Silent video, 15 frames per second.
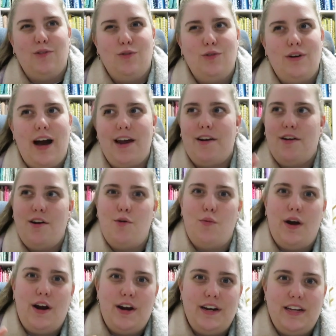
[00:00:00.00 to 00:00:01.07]
oh, I don't know
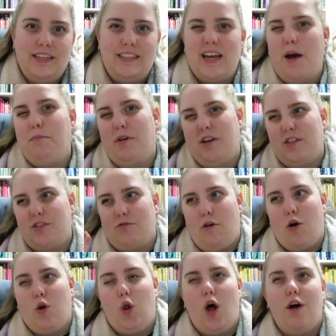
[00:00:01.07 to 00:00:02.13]
where it is, I'm going to
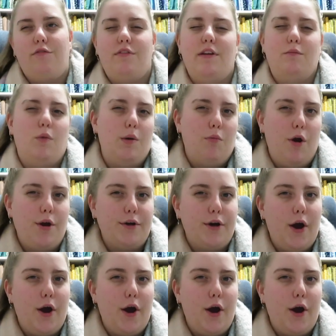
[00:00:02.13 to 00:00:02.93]
scroll off and we won't